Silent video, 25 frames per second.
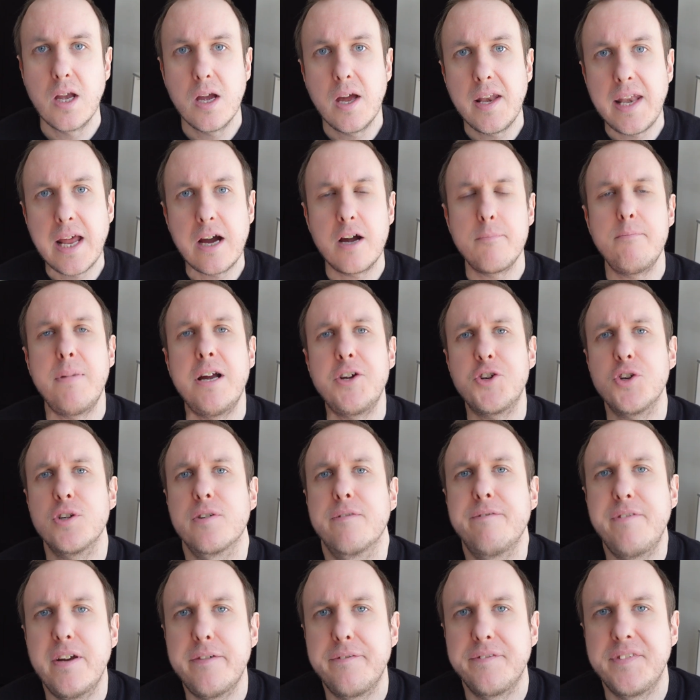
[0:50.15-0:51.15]
Now it measures
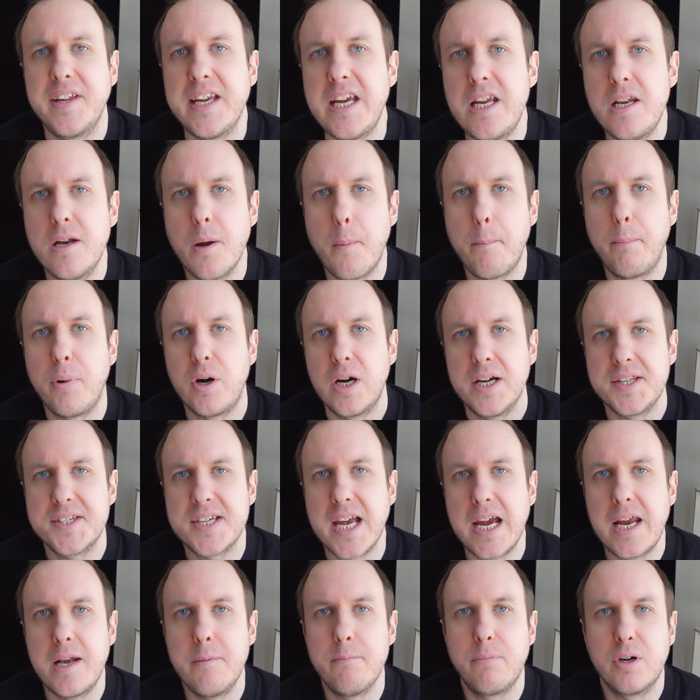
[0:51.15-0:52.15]
15 by
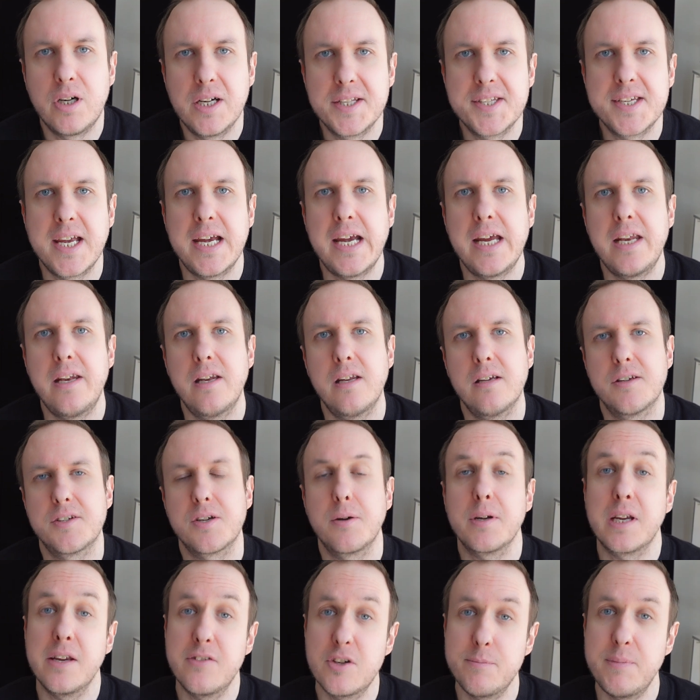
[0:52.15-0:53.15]
10 by 10, so
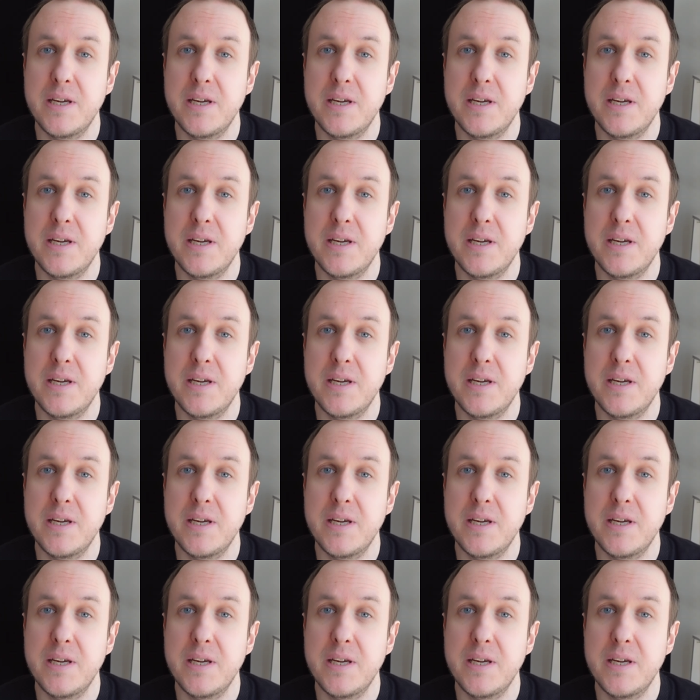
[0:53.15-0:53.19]
it gives